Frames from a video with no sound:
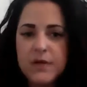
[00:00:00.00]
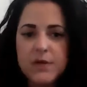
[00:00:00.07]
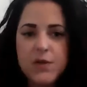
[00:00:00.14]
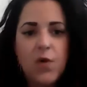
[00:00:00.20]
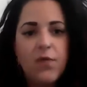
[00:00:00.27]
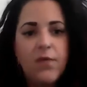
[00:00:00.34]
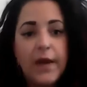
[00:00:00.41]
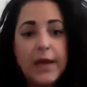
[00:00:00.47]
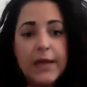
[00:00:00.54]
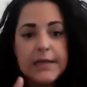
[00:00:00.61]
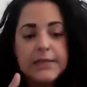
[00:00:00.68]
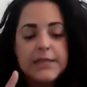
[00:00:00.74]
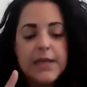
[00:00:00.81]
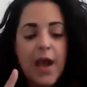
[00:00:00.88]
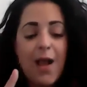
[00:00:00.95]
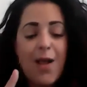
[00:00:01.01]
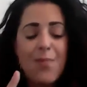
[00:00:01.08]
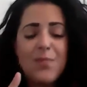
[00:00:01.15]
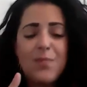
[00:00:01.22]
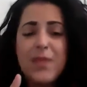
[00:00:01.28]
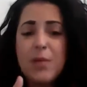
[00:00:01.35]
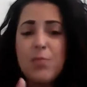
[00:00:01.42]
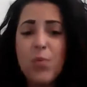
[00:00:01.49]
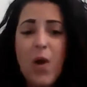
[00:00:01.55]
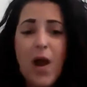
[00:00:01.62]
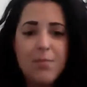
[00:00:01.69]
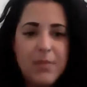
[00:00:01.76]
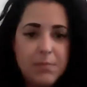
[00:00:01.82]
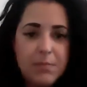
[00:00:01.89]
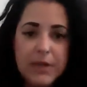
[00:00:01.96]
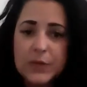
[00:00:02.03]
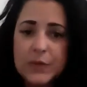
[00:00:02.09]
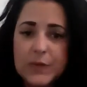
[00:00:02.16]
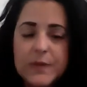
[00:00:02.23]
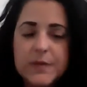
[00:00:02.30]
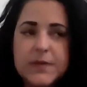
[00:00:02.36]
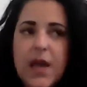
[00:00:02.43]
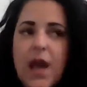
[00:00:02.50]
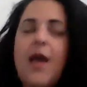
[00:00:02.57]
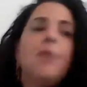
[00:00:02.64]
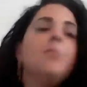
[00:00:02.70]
sofas, they brought me meals.